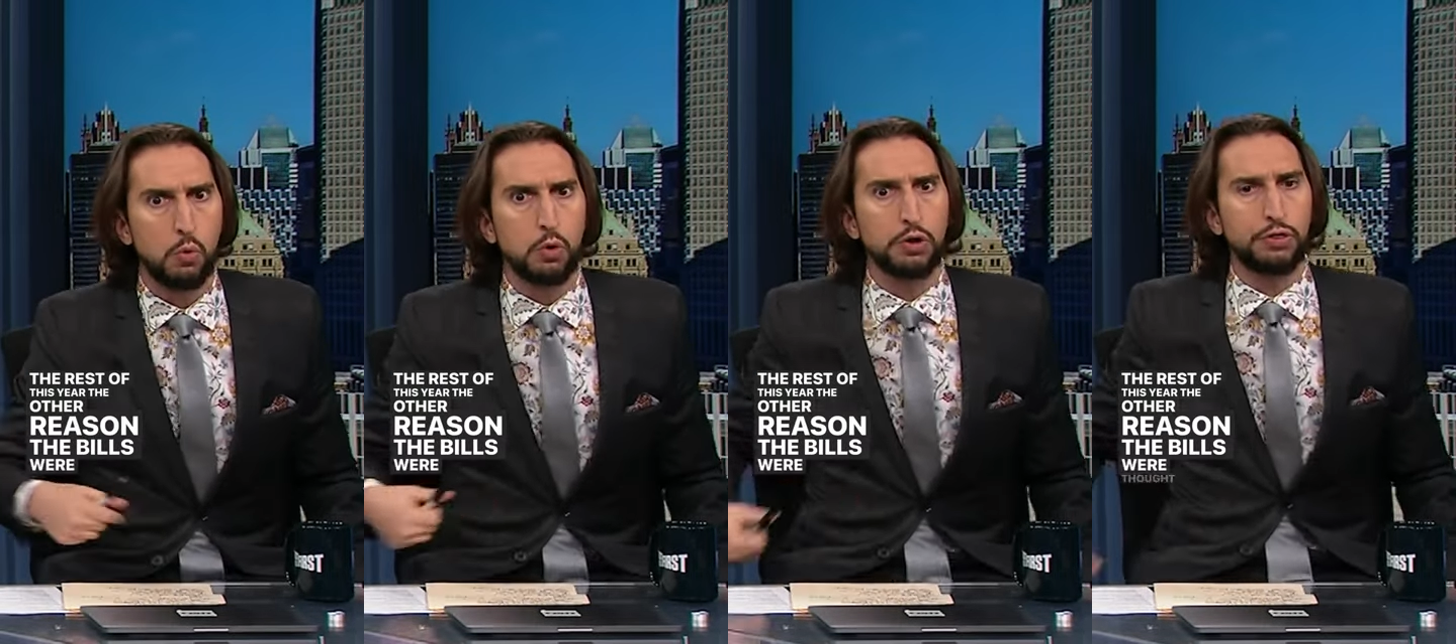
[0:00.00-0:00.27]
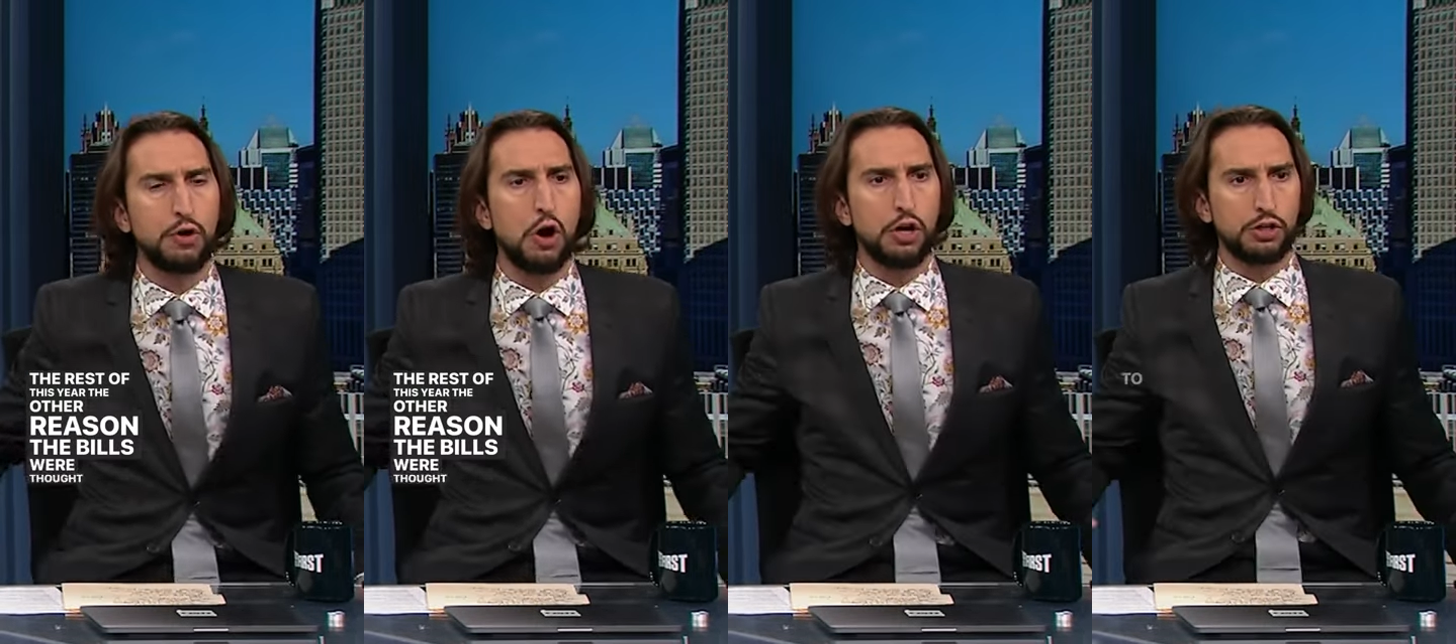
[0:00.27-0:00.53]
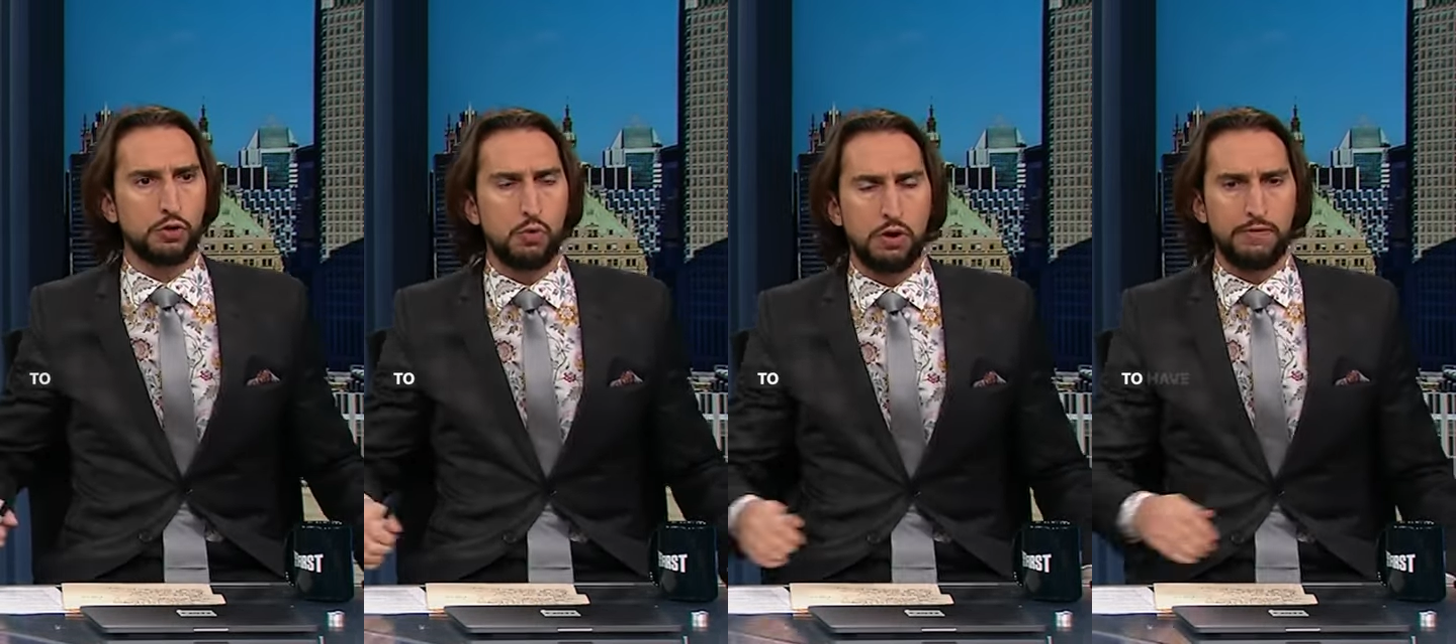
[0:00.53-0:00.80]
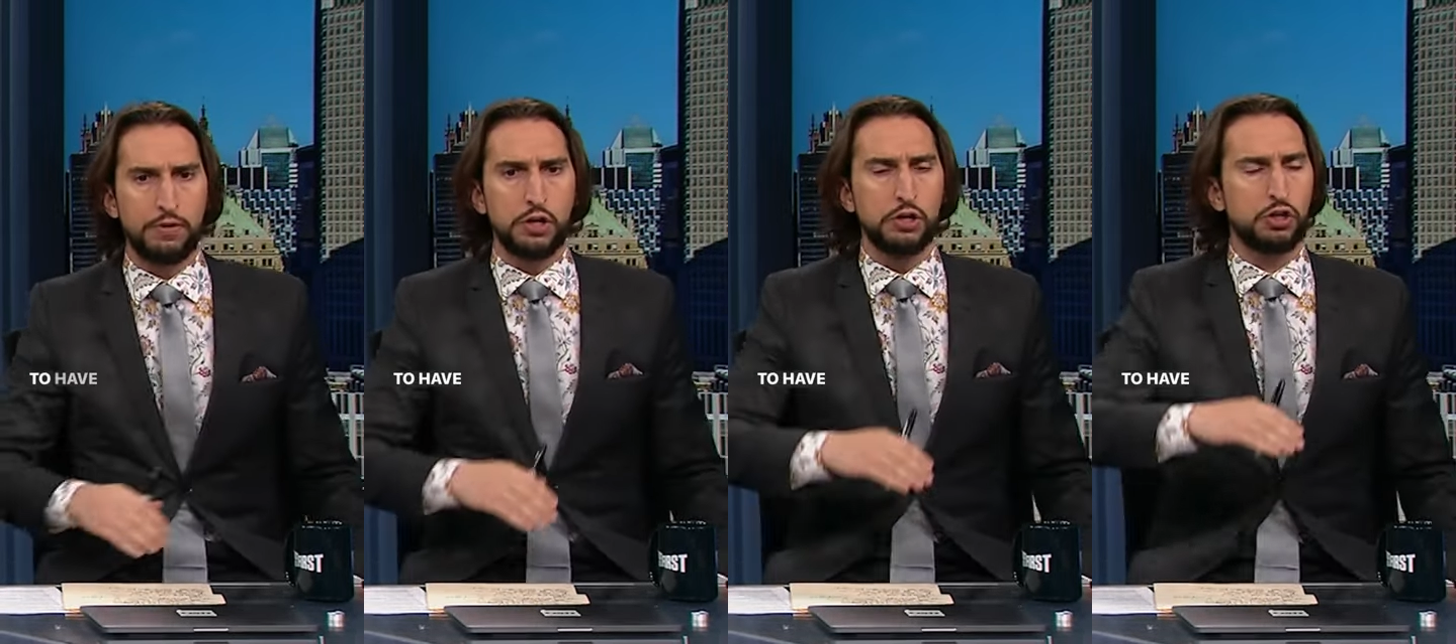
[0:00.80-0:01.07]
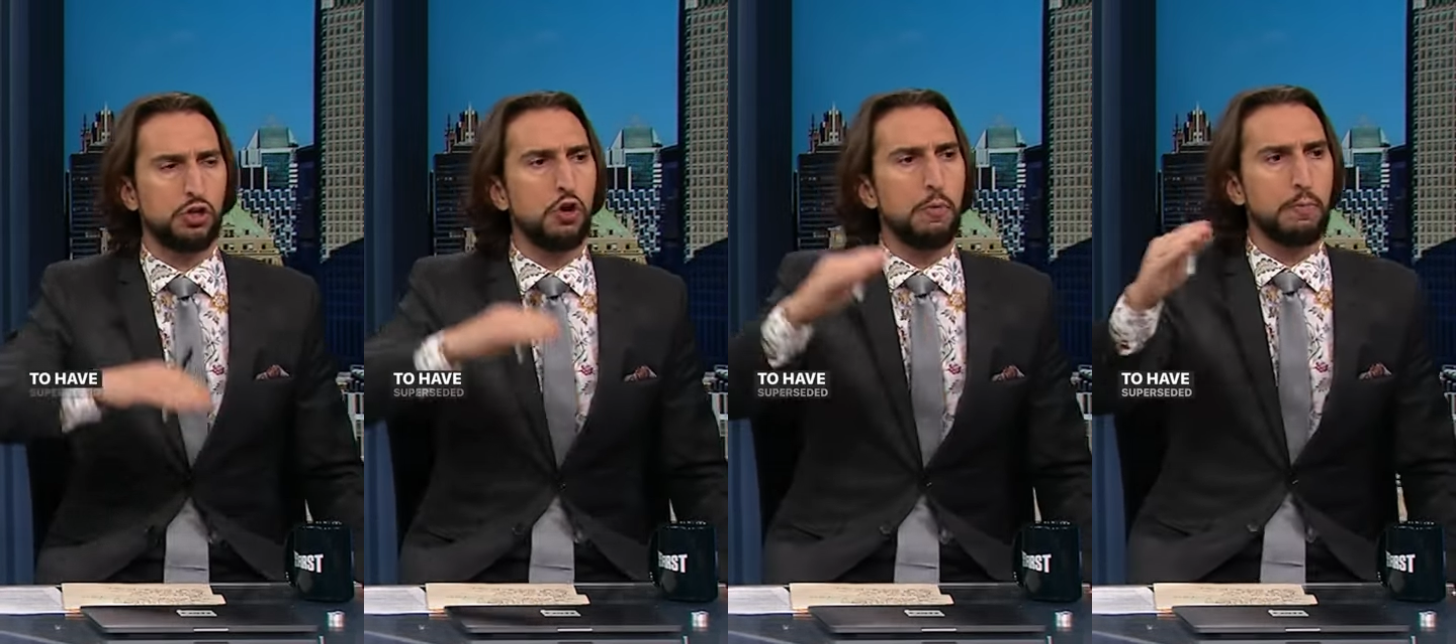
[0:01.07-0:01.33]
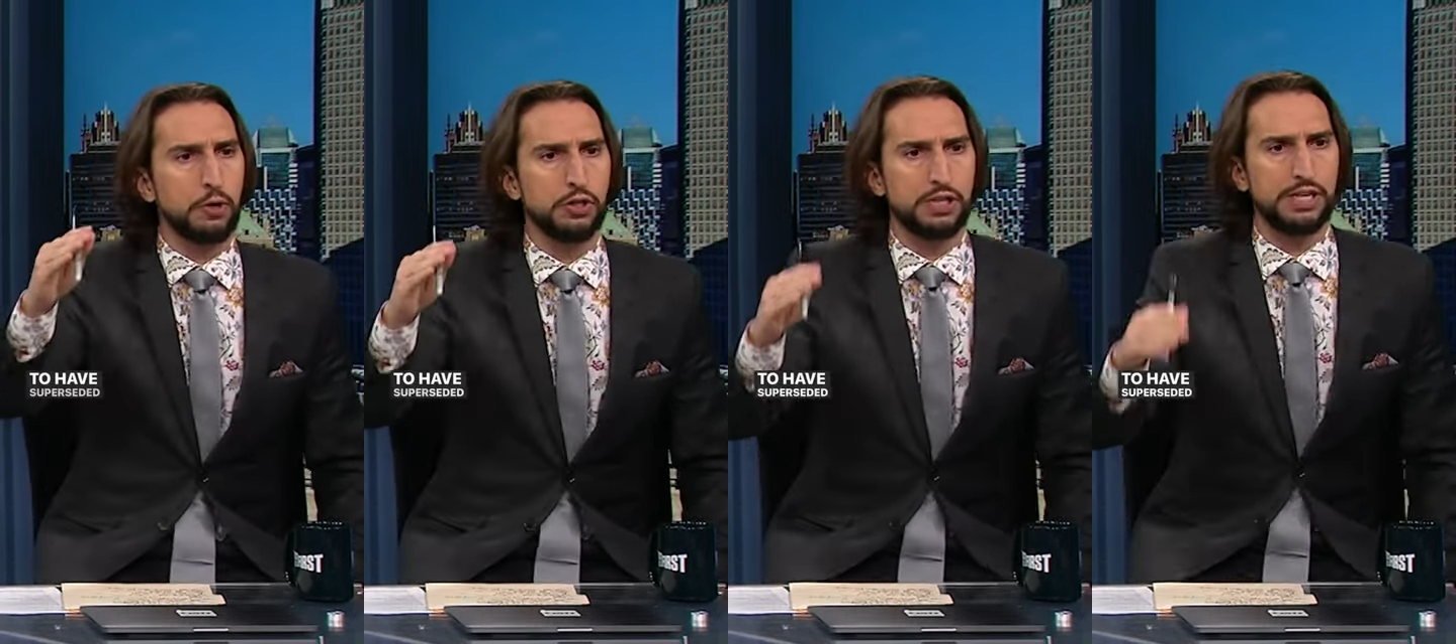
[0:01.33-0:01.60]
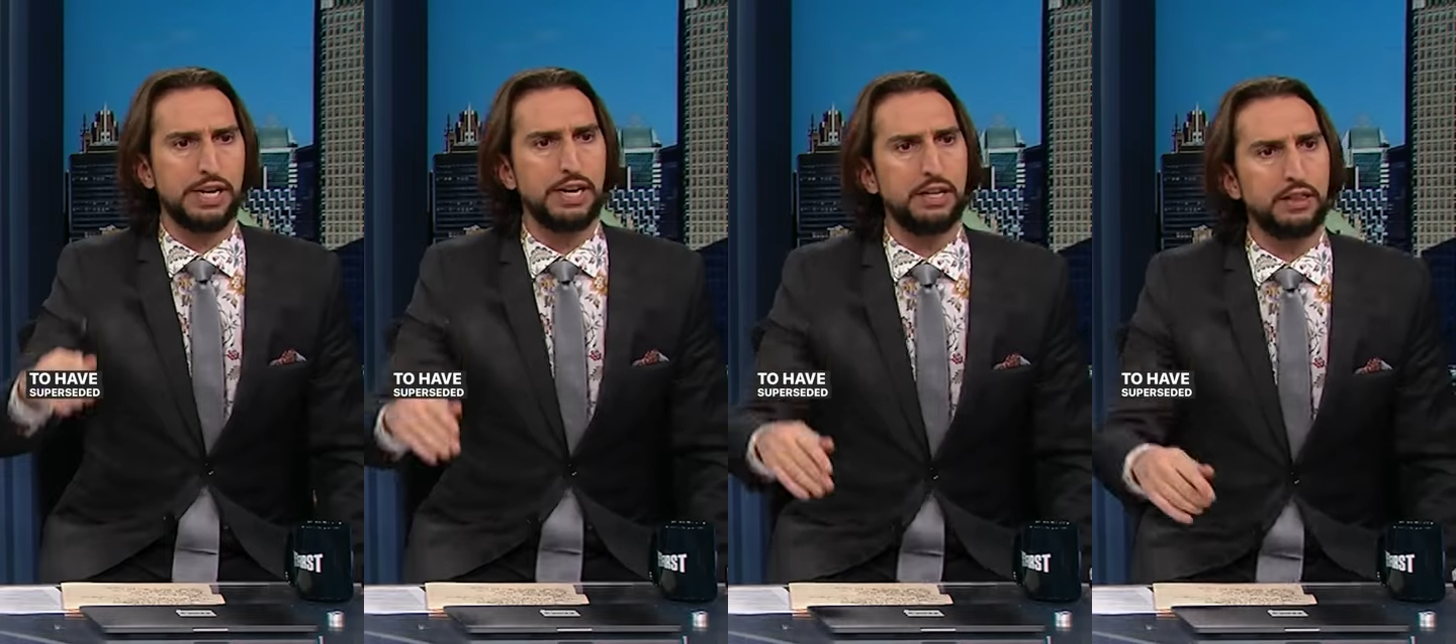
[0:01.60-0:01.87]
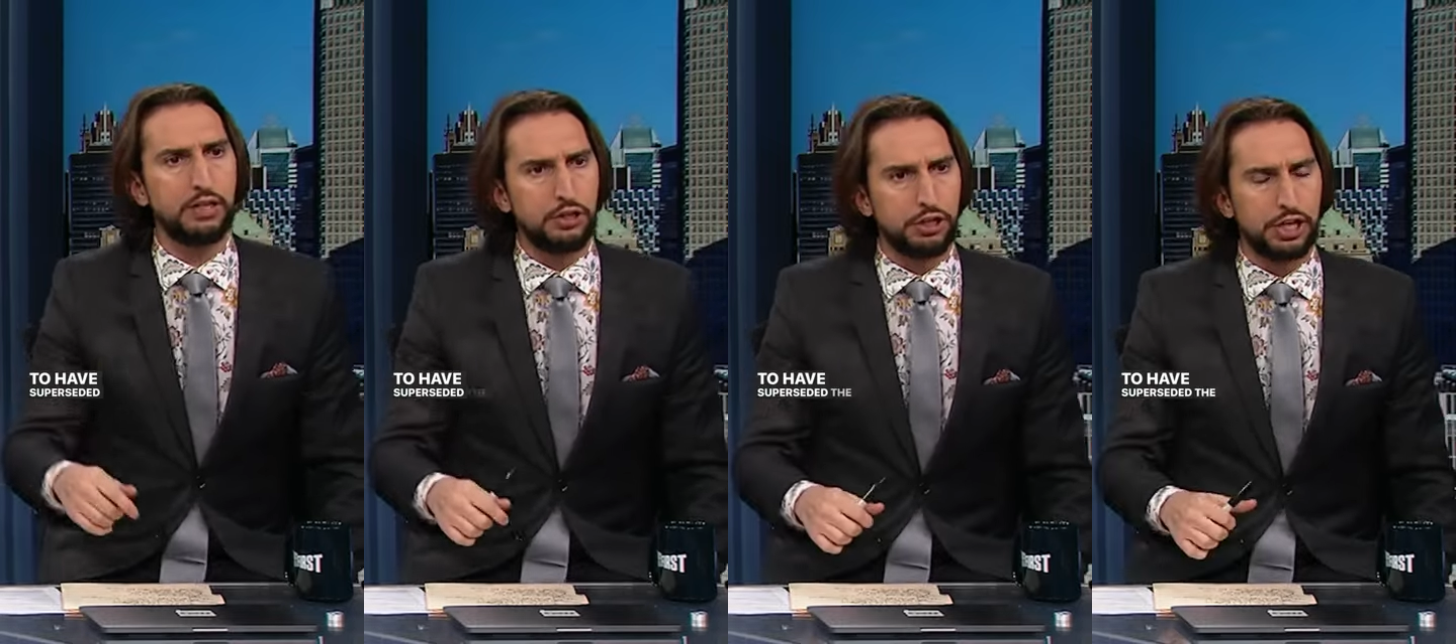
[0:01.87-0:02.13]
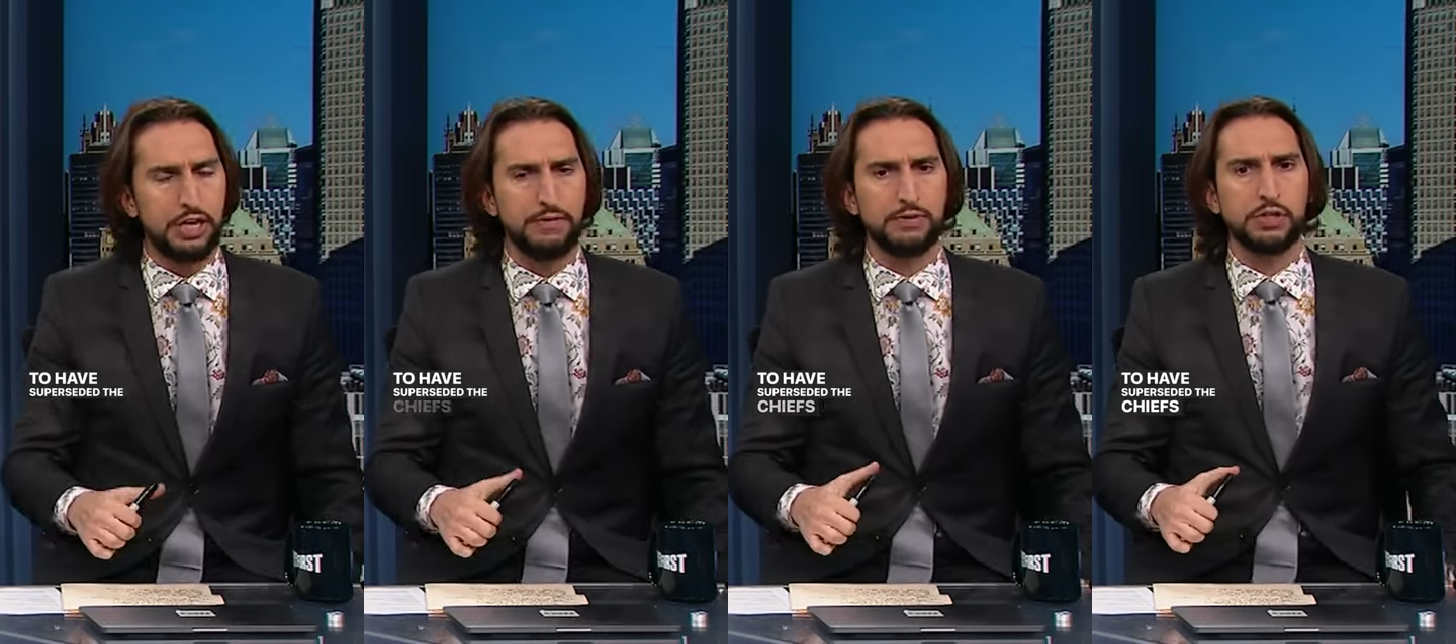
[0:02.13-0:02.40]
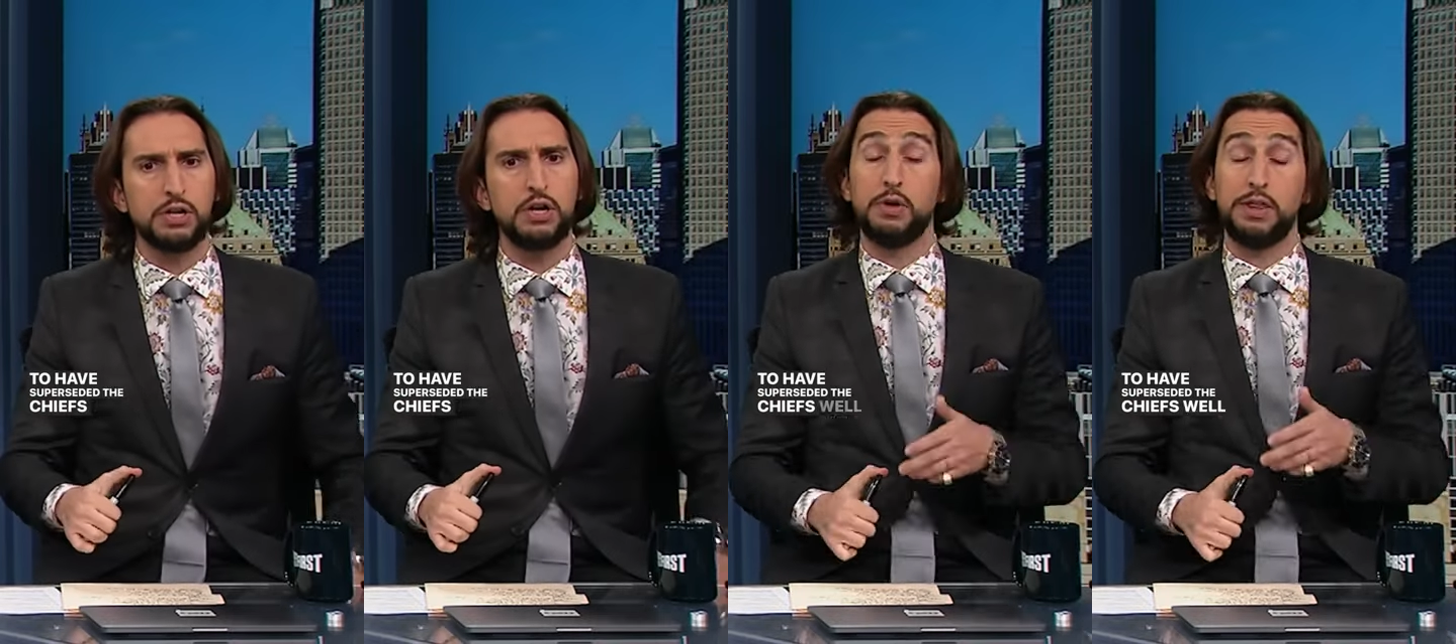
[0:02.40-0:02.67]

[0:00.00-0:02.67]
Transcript: were thought to have superseded the Chiefs.